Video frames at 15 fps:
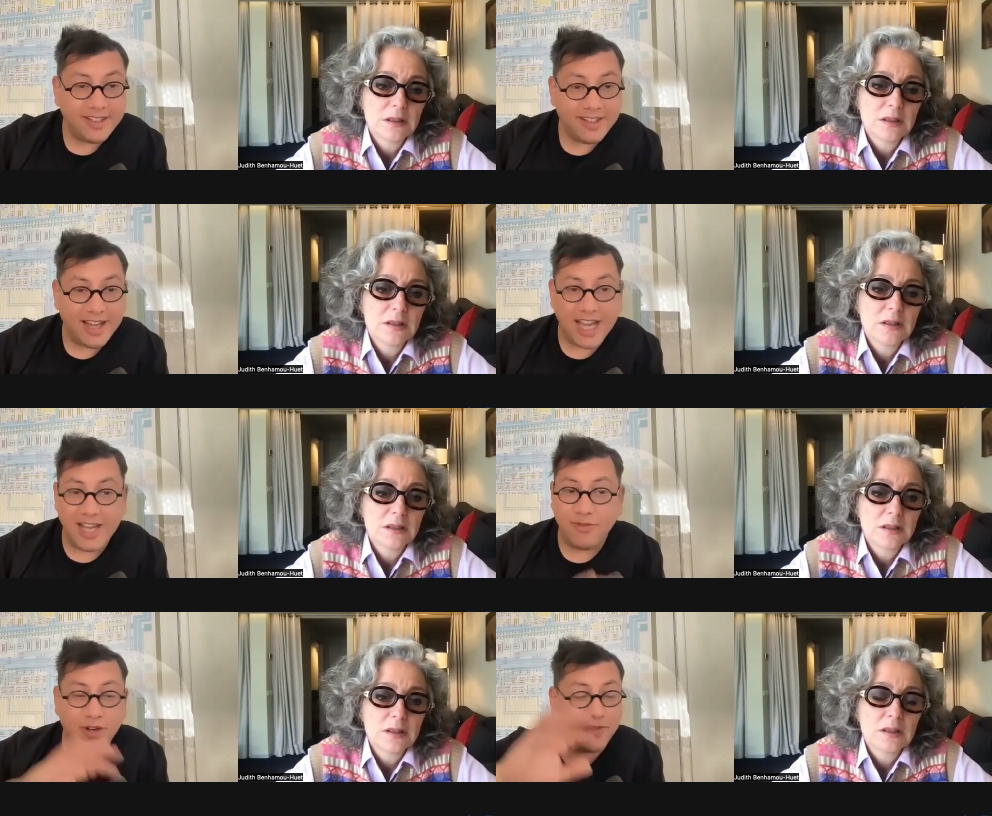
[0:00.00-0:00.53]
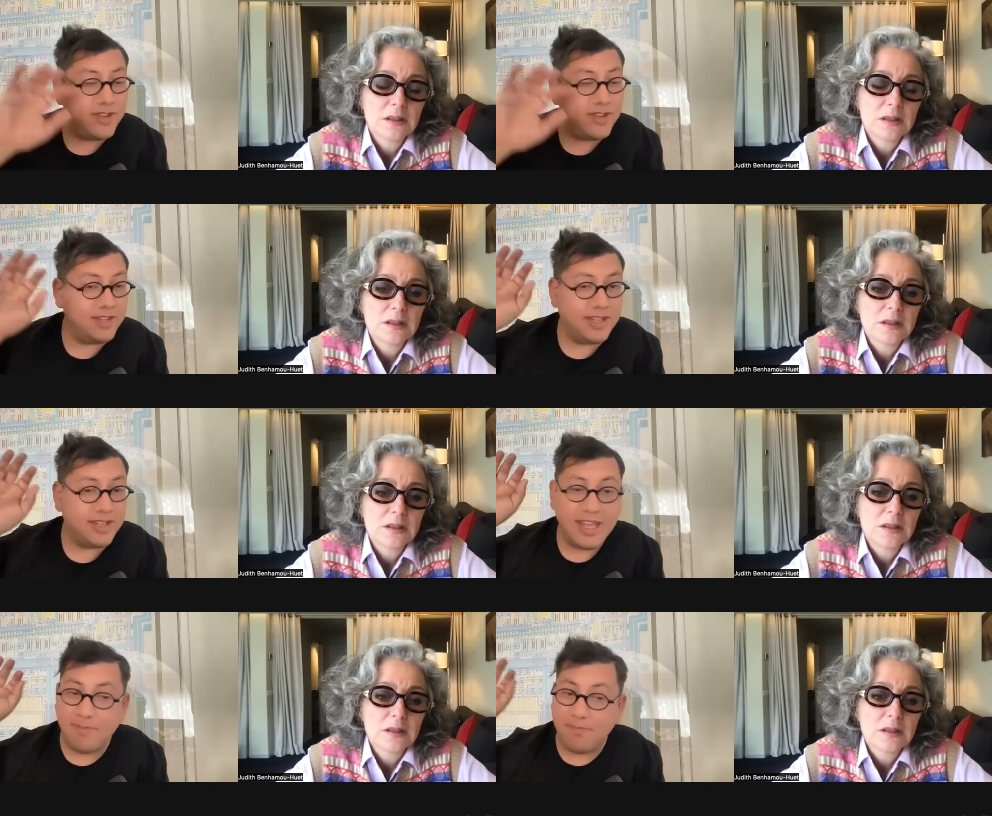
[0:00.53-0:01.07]
Speaker 1: I work with
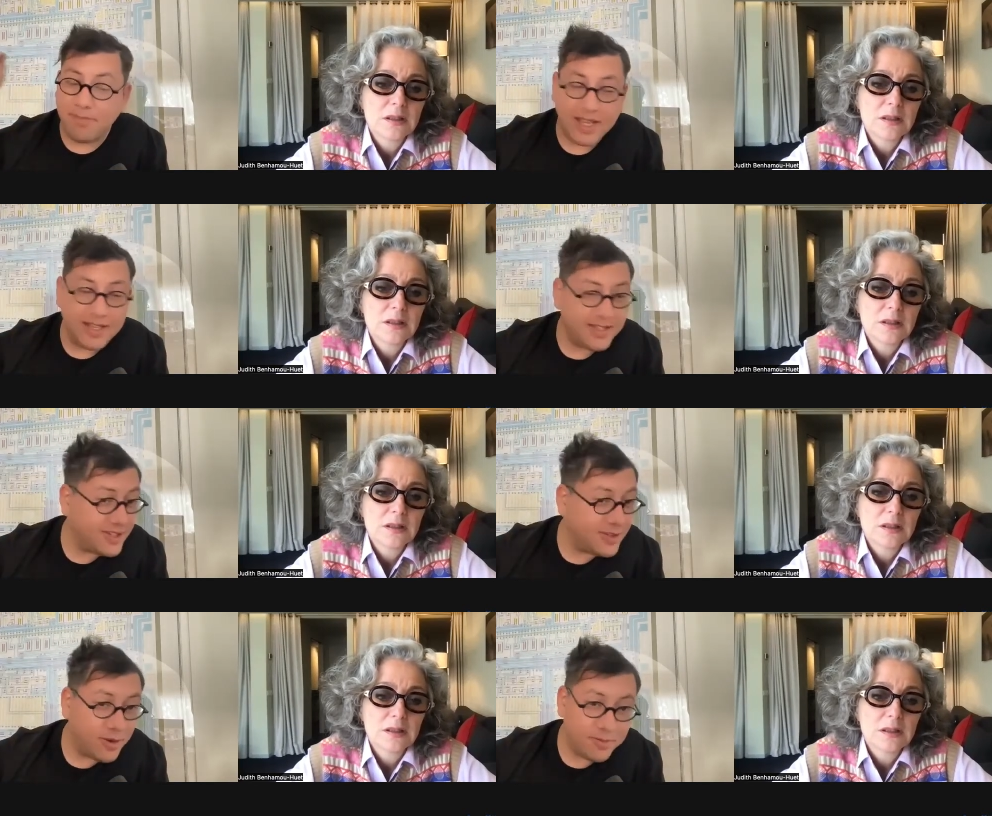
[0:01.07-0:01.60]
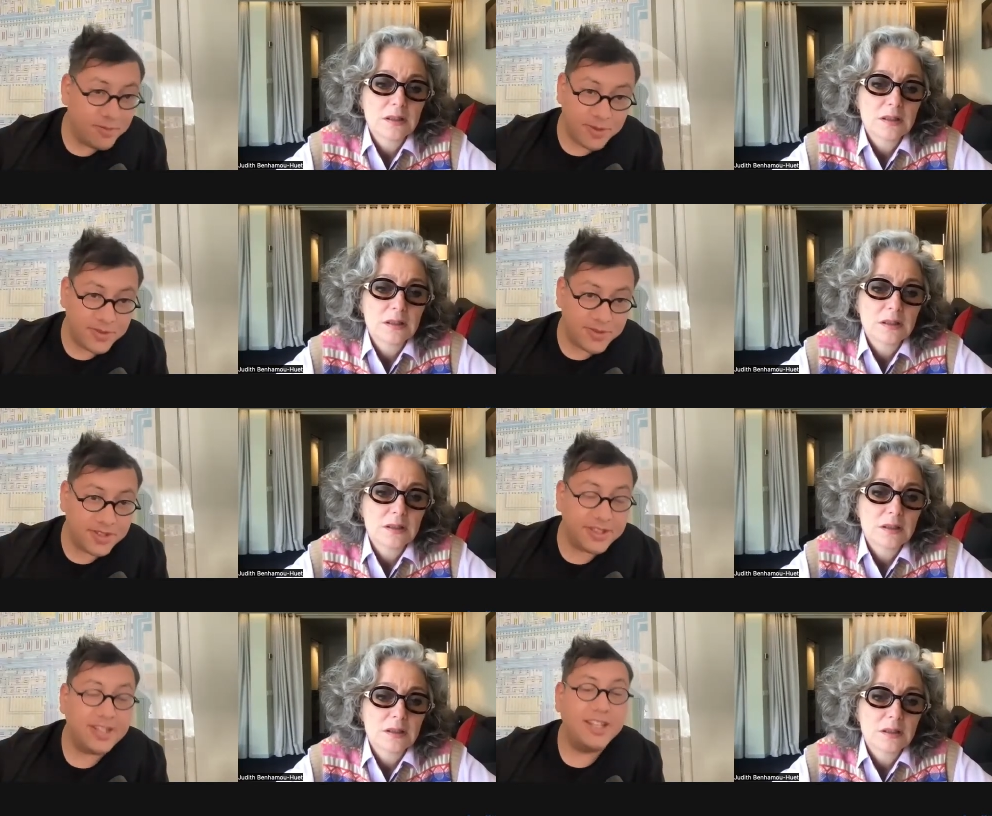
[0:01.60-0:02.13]
an amazing
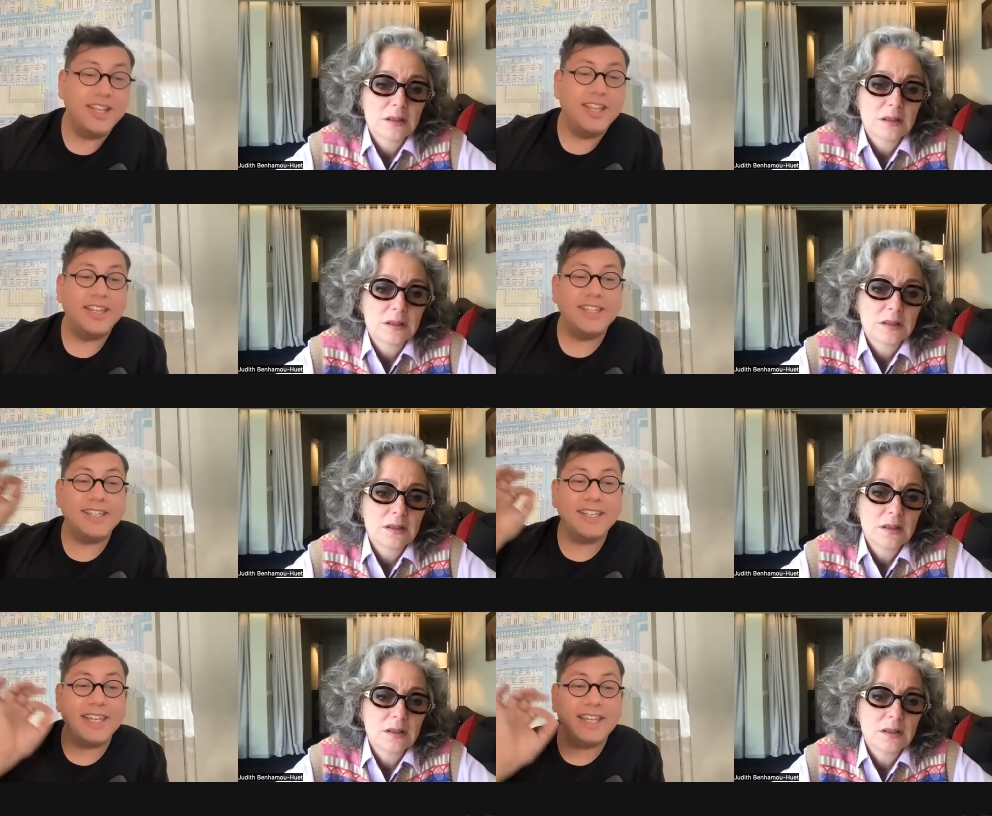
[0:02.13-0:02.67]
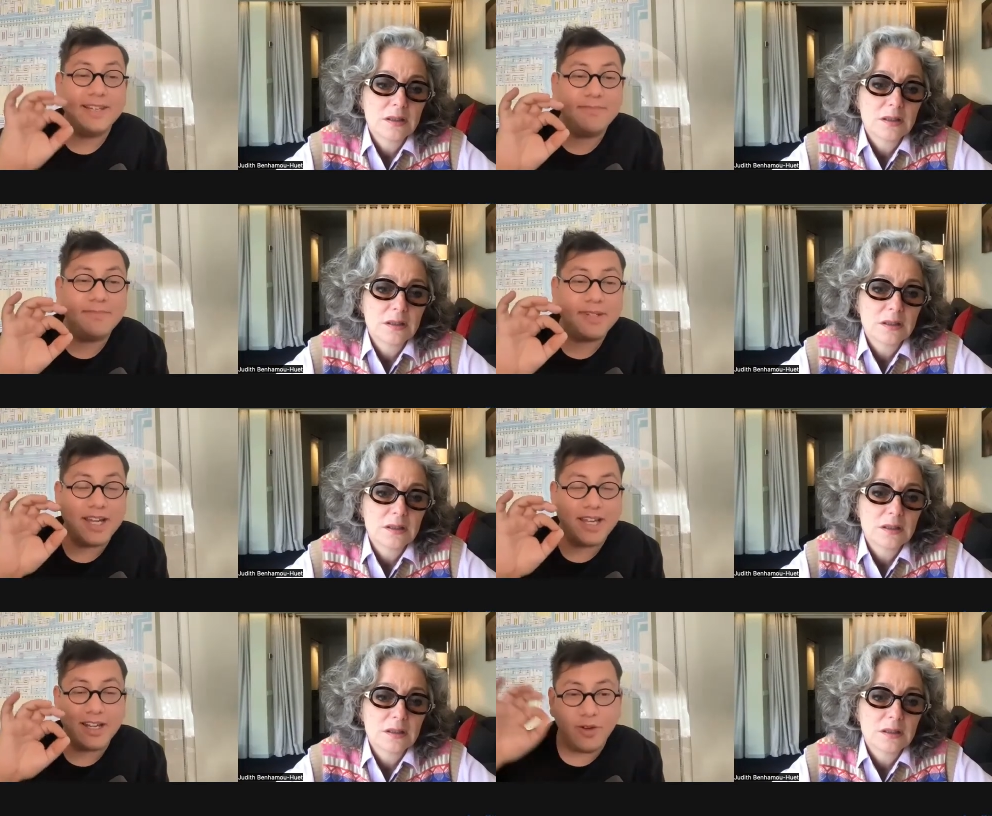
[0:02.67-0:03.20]
composer, Kerim
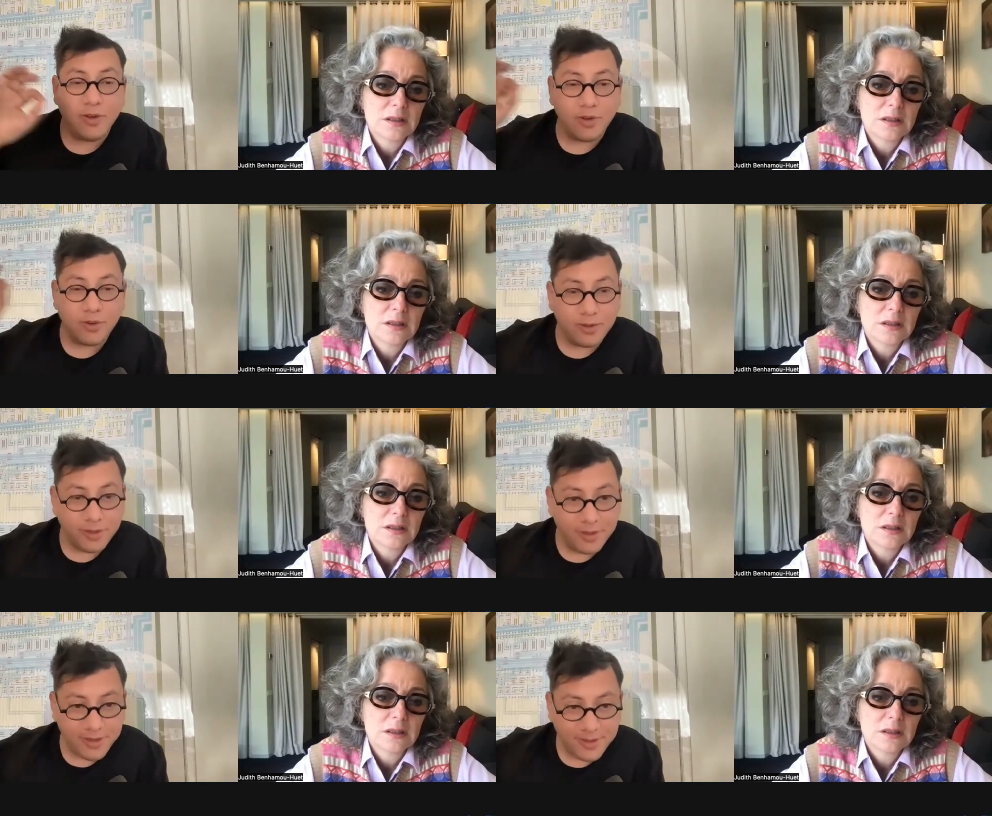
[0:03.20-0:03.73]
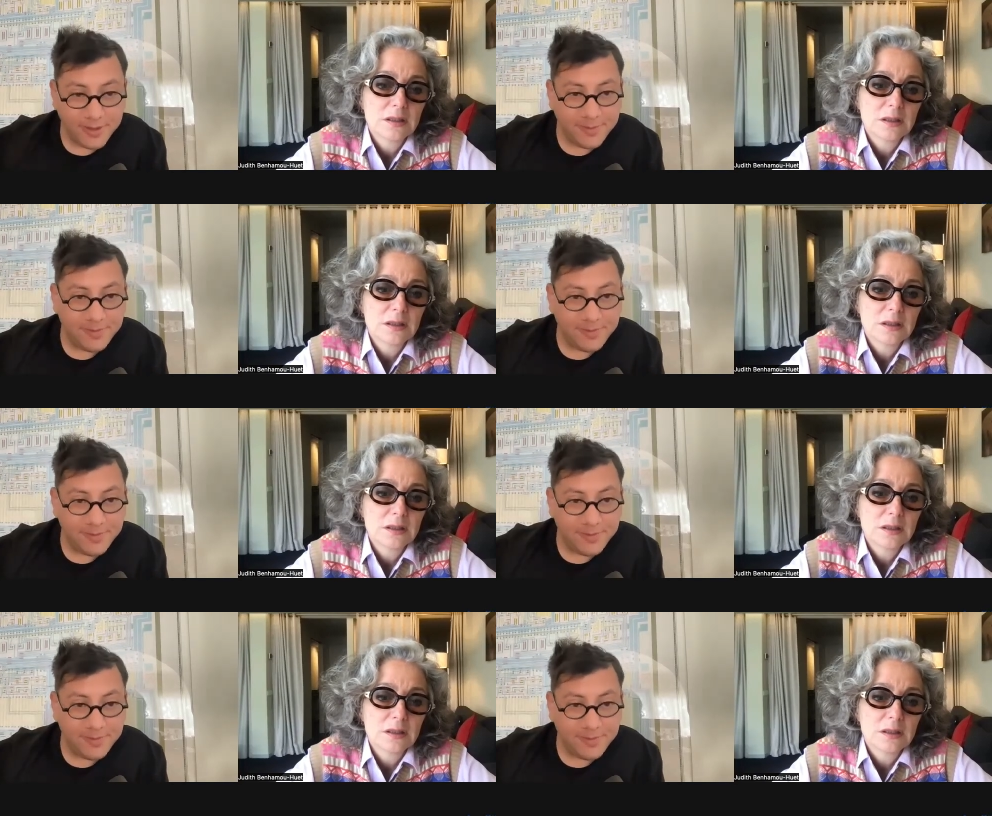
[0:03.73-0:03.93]
Karaoglu.